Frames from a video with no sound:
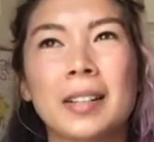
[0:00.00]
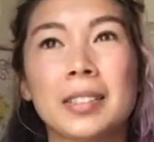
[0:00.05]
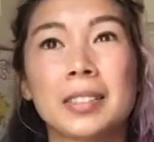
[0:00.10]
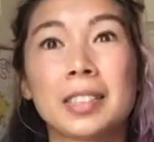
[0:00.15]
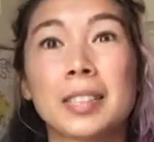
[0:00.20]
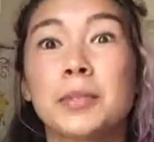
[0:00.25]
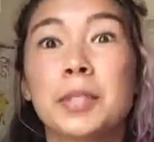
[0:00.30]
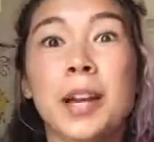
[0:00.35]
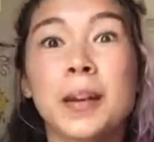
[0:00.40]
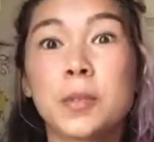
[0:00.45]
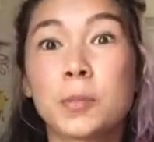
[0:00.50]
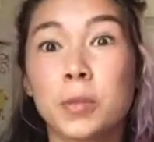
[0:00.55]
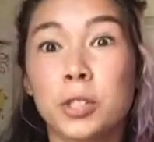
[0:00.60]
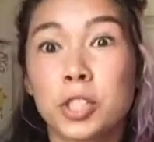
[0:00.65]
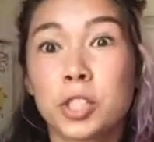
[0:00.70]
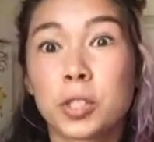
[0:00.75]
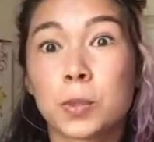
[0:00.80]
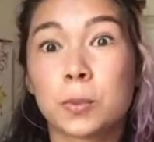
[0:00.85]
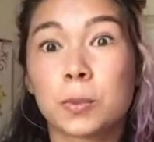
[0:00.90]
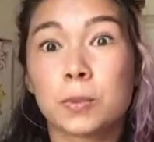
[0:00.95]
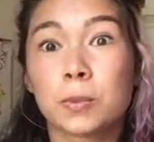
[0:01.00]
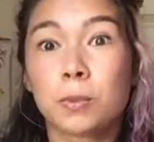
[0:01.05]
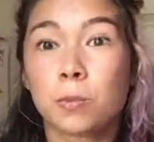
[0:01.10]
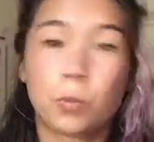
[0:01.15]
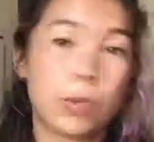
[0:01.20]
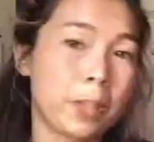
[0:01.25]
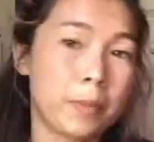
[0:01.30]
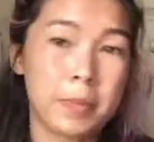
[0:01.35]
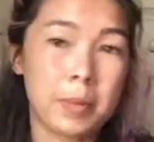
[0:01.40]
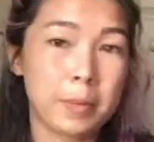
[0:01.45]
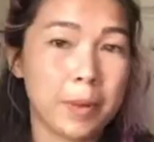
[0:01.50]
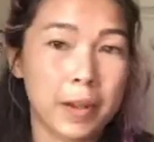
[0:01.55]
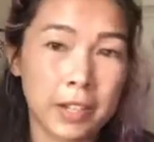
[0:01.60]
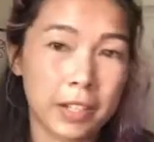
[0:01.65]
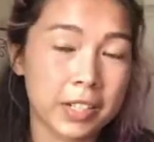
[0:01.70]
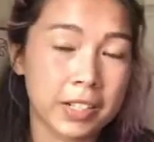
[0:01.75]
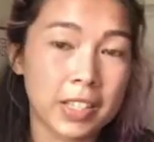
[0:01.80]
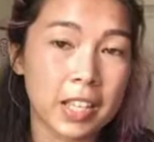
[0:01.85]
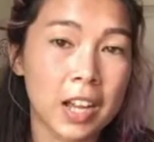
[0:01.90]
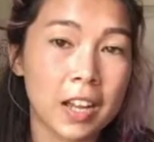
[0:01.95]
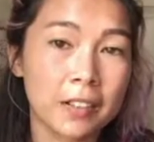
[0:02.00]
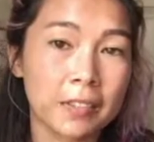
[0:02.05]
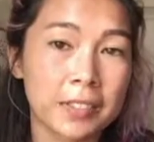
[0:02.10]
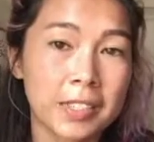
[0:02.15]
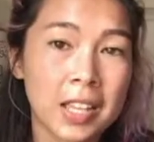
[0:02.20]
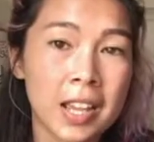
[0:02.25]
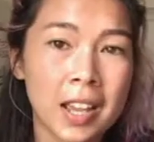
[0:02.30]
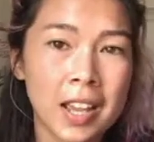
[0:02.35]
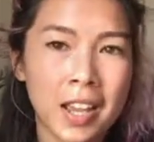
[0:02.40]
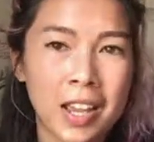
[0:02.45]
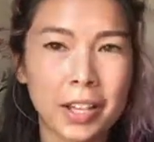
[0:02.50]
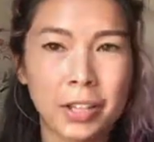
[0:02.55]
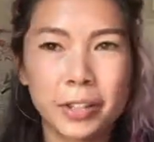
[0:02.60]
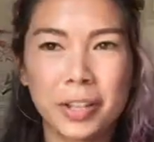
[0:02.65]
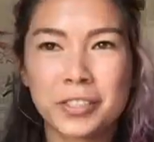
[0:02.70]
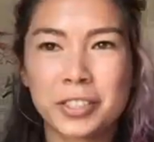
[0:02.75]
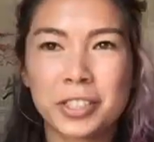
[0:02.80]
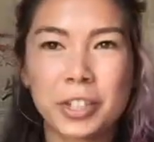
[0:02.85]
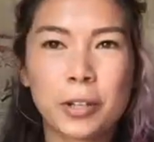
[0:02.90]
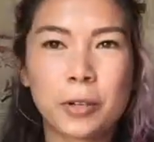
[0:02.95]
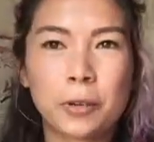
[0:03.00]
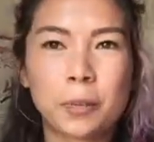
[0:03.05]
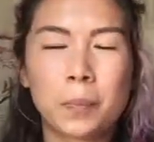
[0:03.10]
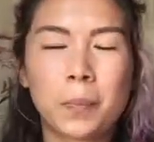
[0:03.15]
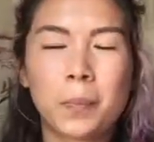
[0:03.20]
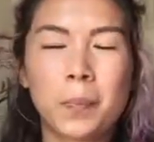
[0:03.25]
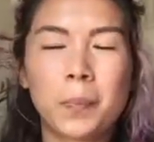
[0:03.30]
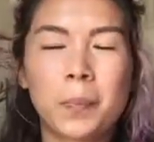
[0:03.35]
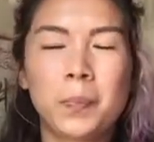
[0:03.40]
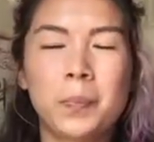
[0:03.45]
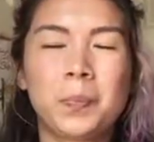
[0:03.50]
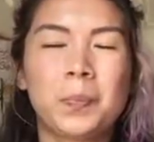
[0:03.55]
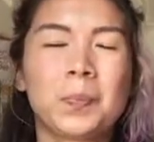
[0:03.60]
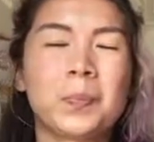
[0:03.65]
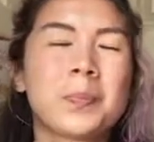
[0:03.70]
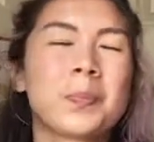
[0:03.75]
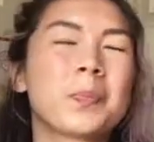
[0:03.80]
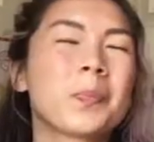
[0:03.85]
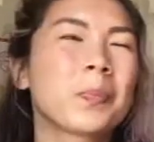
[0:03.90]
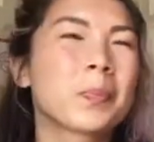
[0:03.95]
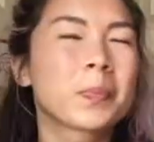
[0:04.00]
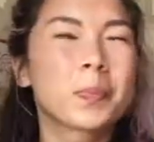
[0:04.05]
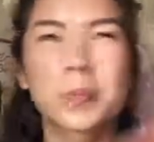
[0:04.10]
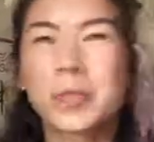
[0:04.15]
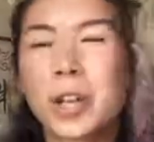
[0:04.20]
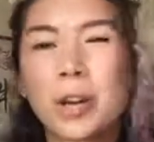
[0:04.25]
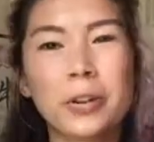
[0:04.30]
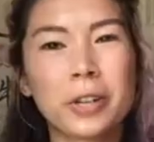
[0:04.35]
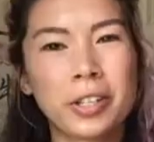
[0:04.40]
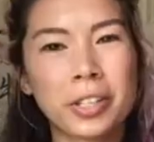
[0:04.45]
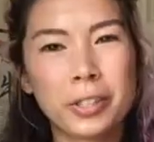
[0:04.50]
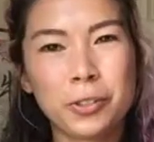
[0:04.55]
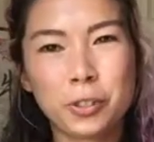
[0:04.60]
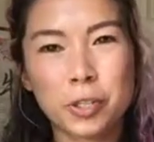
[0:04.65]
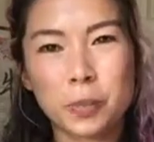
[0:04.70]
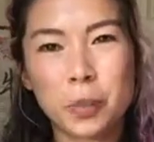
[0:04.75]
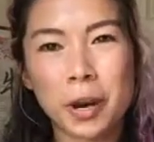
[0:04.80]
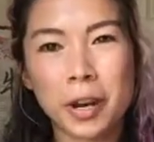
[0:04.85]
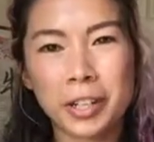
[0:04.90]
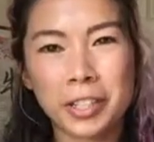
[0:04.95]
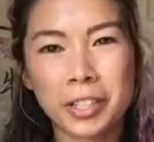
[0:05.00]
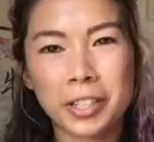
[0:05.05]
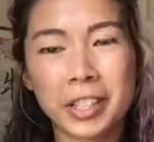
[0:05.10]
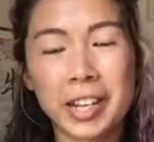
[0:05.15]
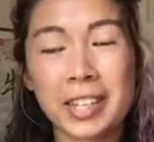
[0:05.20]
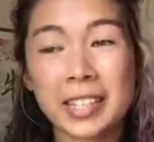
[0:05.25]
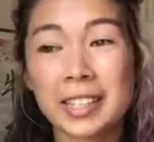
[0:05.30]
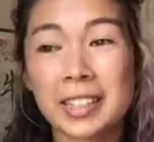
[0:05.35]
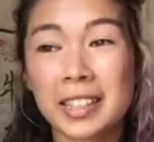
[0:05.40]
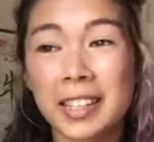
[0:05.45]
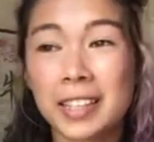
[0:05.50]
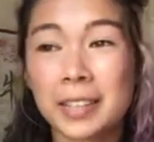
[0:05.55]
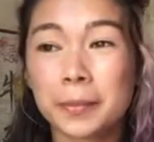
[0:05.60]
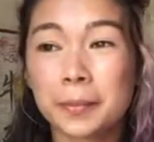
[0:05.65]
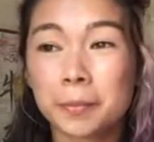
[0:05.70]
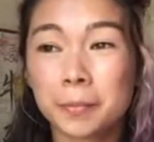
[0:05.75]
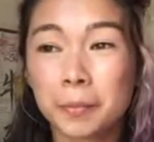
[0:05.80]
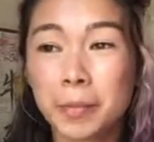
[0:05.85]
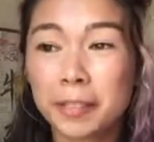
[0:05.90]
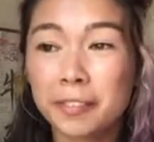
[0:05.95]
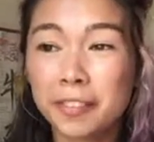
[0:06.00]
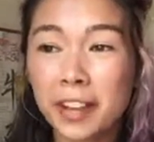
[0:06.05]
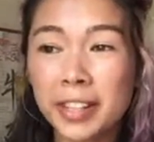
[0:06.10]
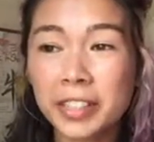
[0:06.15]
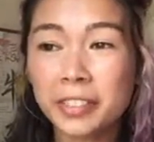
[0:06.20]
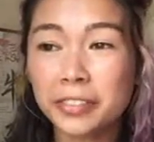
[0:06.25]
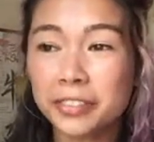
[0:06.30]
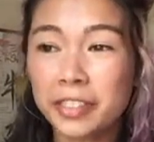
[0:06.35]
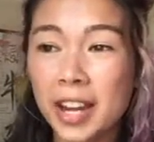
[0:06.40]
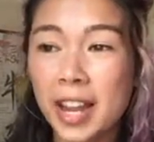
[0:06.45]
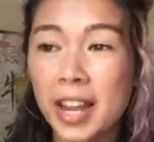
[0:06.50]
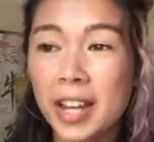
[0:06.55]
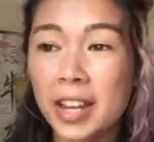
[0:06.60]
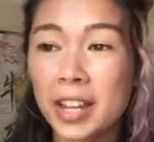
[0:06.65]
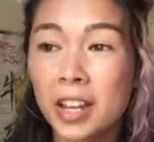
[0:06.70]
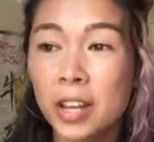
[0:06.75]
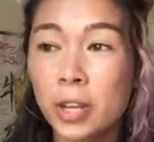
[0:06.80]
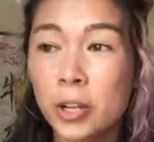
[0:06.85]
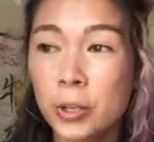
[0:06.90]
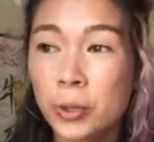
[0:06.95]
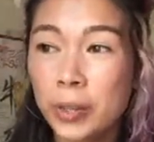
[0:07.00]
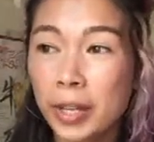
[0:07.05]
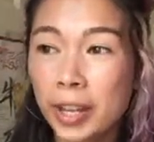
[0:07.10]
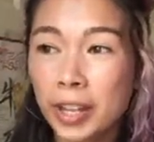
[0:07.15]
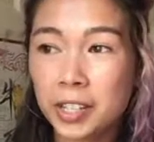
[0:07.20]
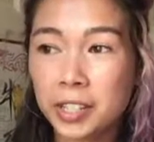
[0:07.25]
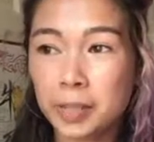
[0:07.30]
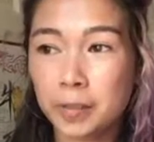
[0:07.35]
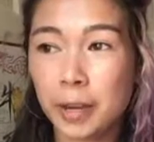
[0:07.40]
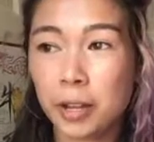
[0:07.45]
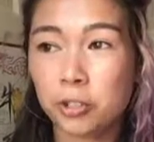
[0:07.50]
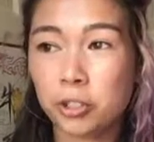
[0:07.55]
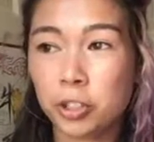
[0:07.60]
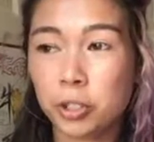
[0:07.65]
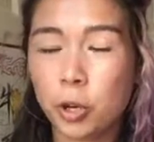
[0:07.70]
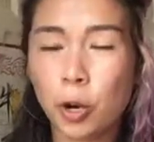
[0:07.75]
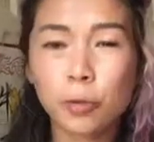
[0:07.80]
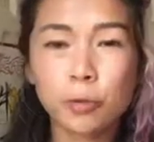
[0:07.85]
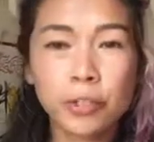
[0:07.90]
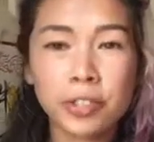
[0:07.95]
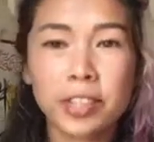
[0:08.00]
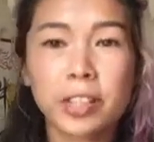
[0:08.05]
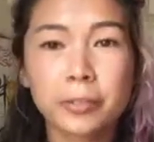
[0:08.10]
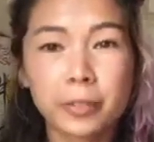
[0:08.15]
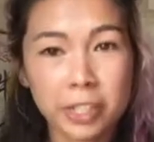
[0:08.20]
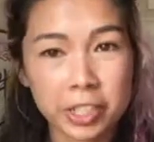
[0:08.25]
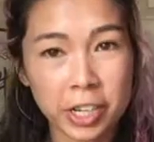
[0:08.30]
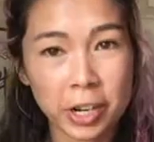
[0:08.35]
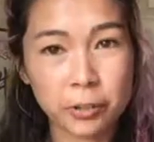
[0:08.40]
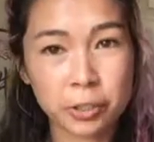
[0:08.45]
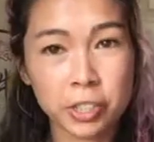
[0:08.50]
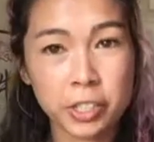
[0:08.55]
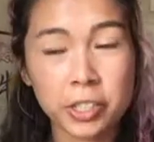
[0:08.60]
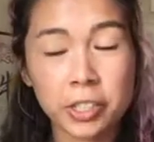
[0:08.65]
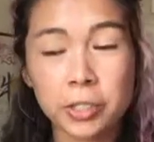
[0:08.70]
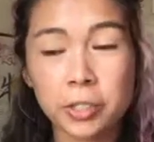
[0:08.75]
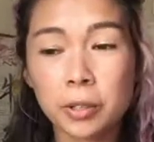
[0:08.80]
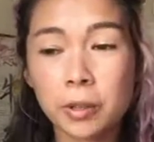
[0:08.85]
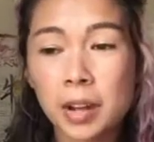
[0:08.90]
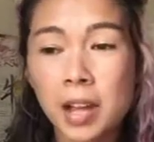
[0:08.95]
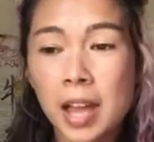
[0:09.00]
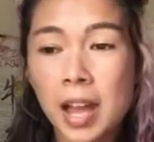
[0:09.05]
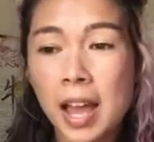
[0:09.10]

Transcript: sometimes we just want to be by ourselves, and you don't have to go to a huge party or anything, but find a friend who cares about you. Hopefully they'll reach out to you